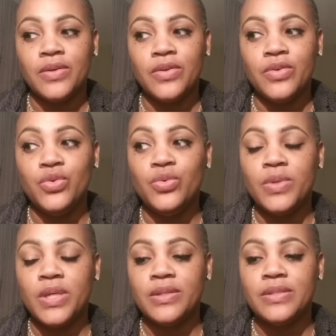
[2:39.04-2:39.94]
You
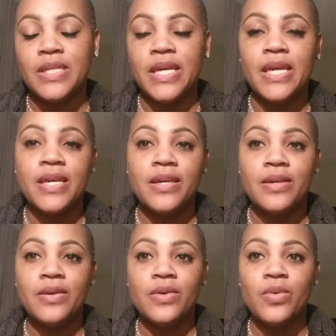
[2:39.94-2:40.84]
can take
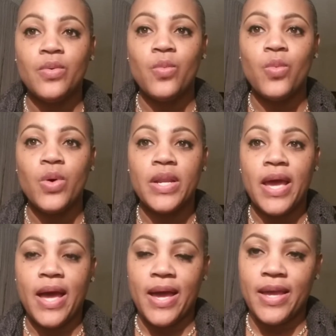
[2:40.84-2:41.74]
what
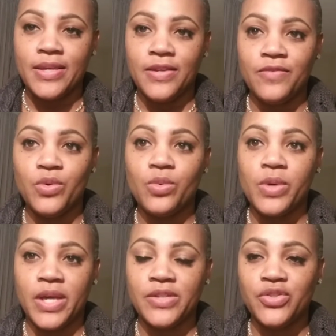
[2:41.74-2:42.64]
I give you or what
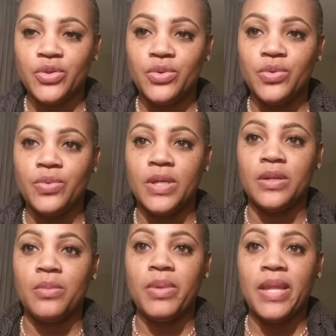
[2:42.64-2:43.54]
I show you and
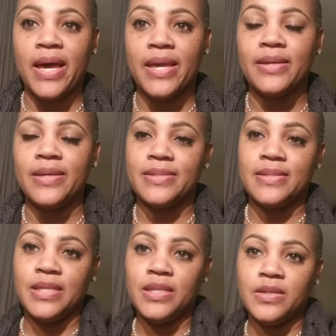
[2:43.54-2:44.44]
apply it as
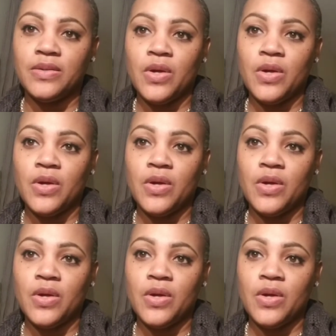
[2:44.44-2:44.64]
needed,